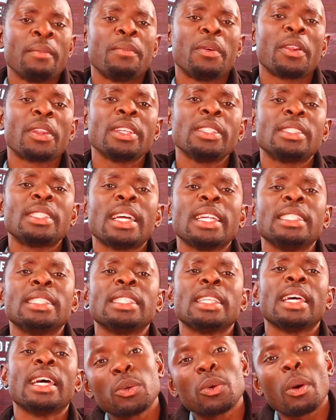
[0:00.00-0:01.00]
For
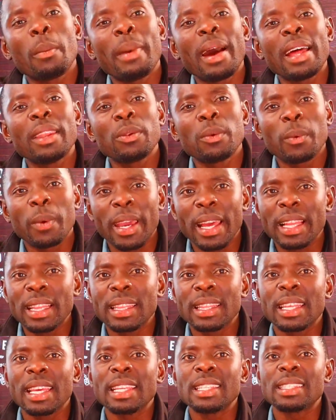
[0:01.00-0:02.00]
instance, to command
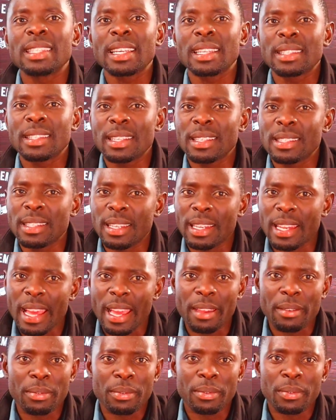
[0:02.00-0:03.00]
wealth and success in
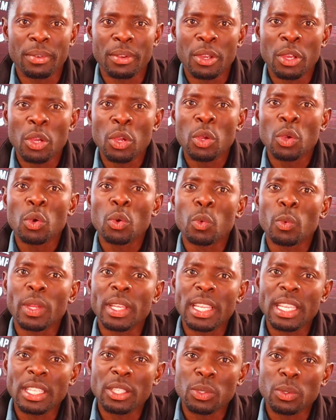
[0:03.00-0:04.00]
life,
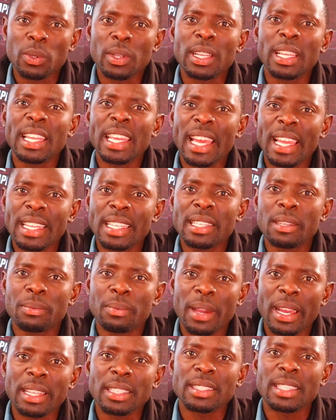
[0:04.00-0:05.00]
we need to clearly
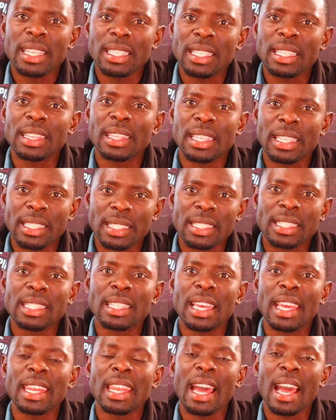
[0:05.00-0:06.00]
define certain
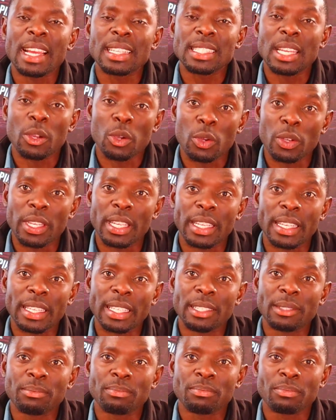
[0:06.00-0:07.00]
things and act
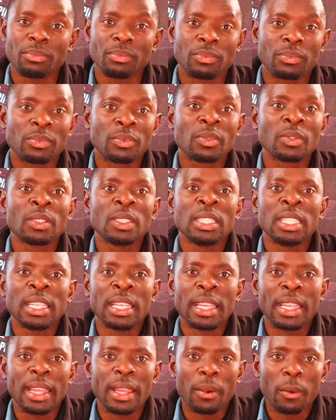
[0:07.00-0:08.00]
accordingly.
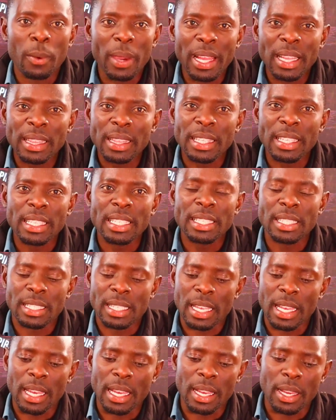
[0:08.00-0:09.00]
Wealth
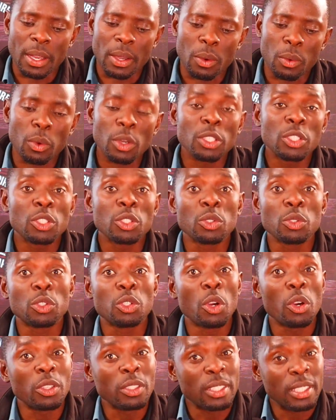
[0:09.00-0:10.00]
is what you
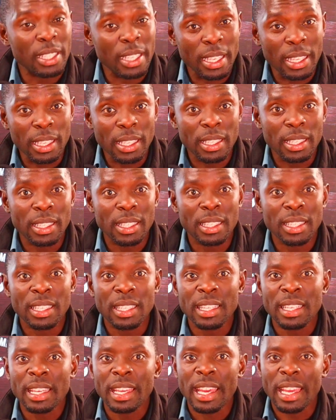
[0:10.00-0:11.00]
don't see
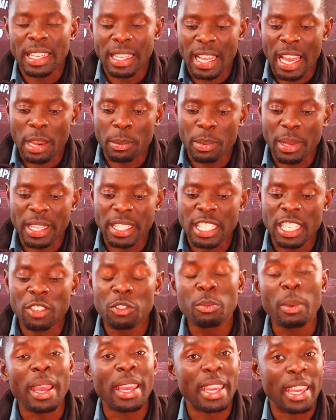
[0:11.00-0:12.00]
and can be
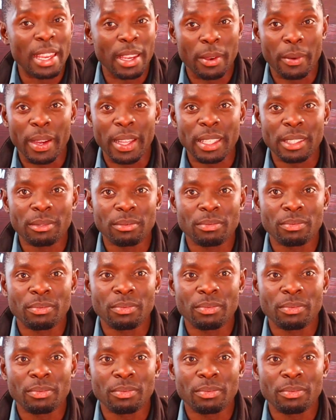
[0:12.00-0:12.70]
achieved by anyone.